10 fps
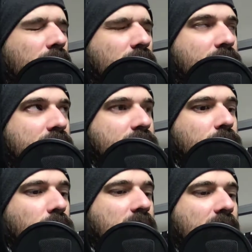this
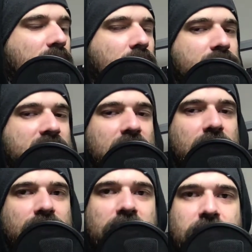girl going on Tinder,
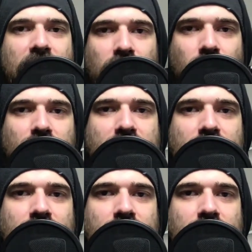she's met you on Tinder.